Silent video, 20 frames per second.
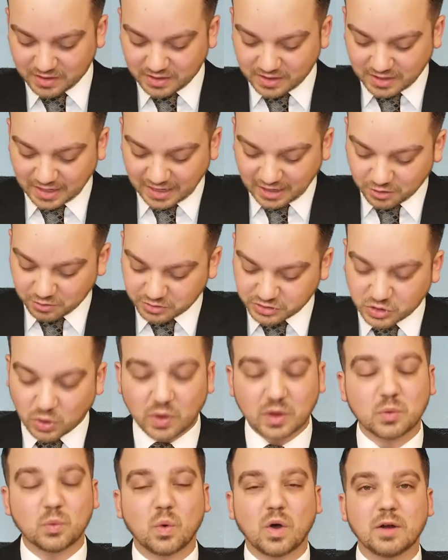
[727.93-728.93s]
And there was
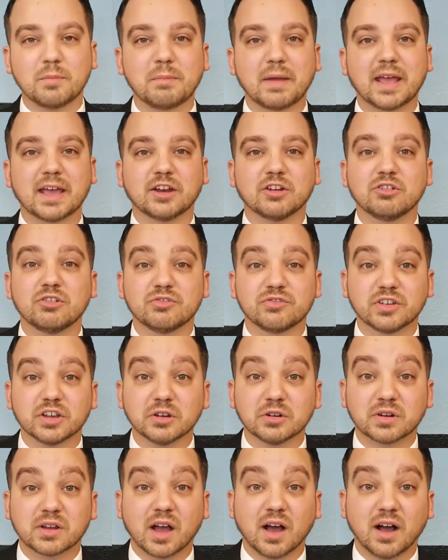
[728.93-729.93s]
only one man who
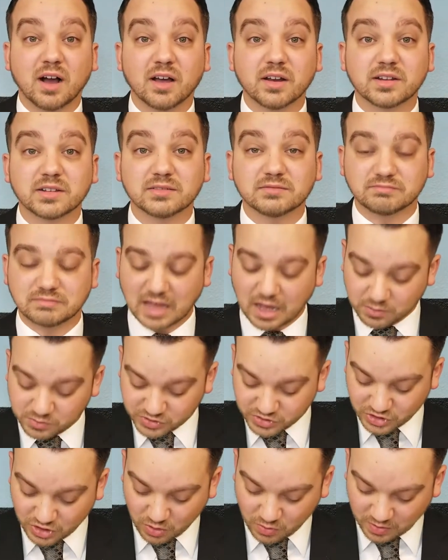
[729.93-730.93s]
feared God, and that
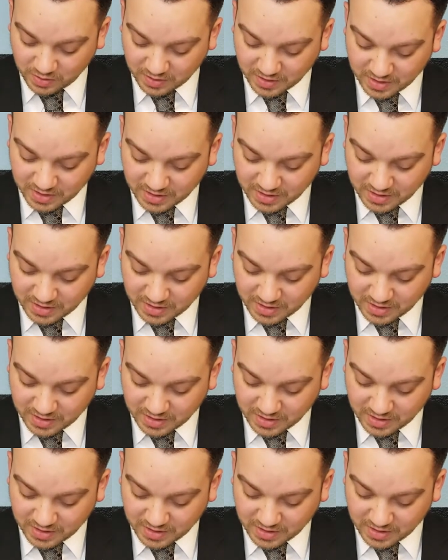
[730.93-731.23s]
was Noah.